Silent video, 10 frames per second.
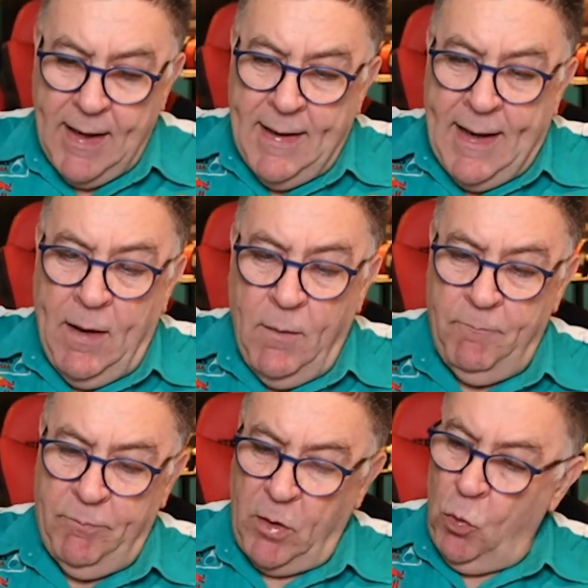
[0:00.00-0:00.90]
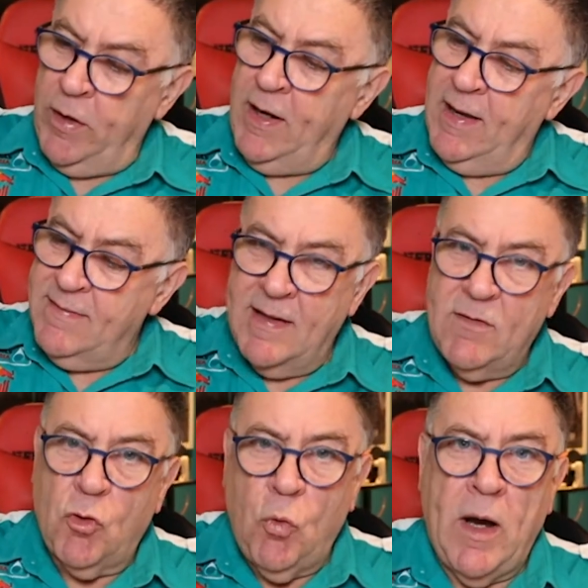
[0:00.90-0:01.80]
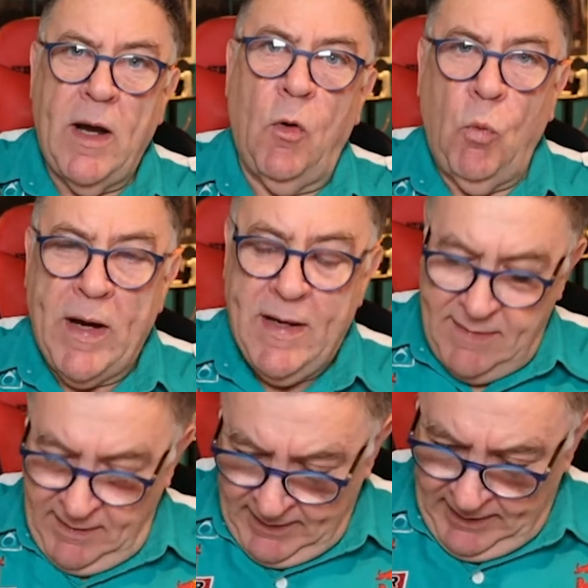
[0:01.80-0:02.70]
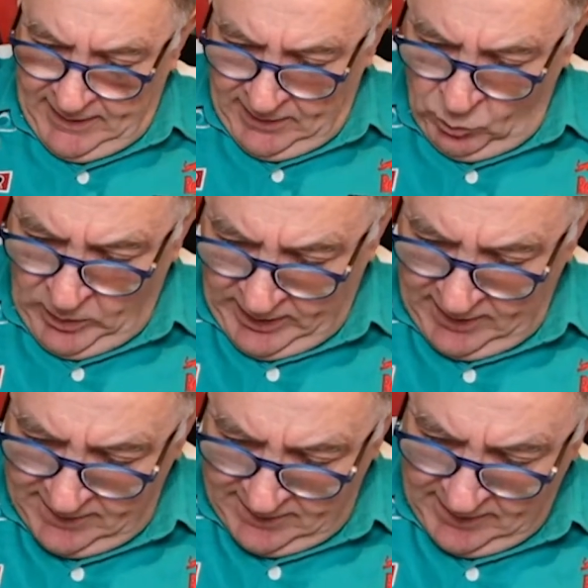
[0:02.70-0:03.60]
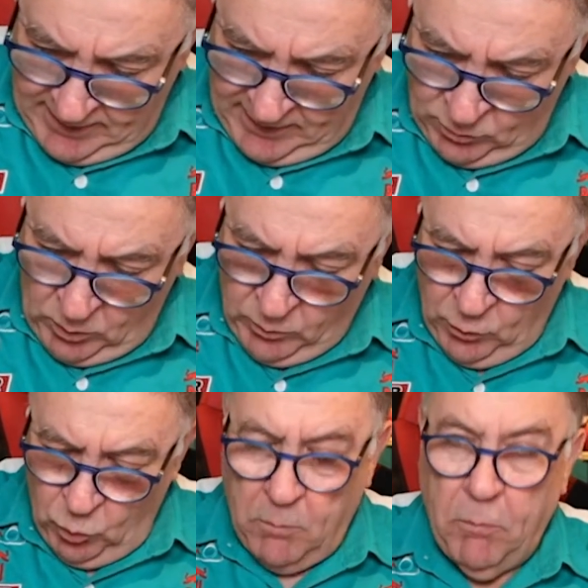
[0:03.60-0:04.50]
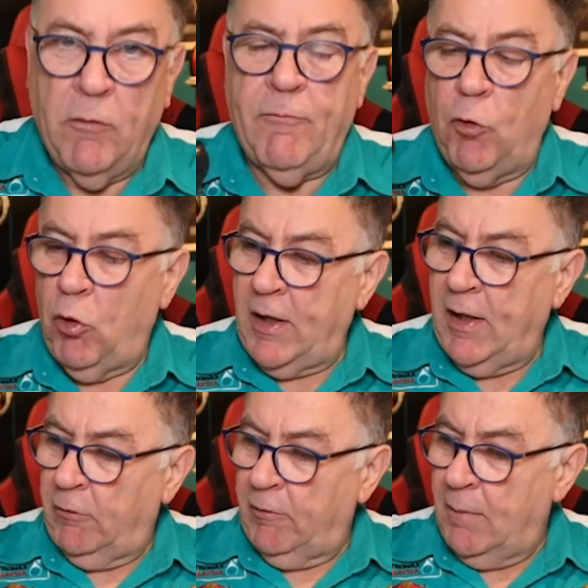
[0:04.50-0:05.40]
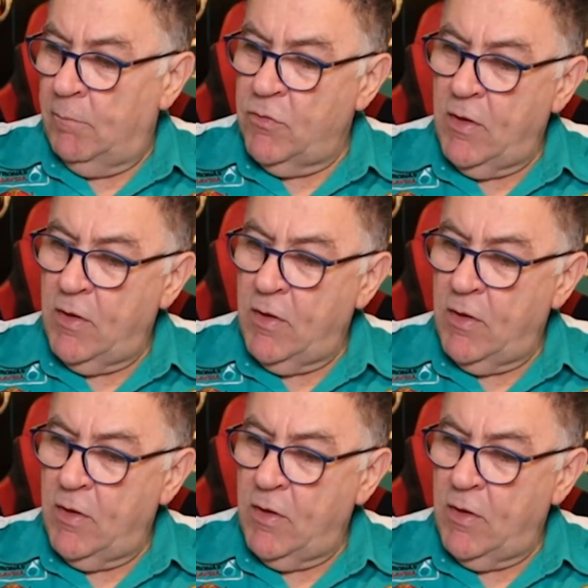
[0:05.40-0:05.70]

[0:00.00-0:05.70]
Now, what it is, it's quite a weighty thing. It weighs, this one weighs 1.4 kilograms.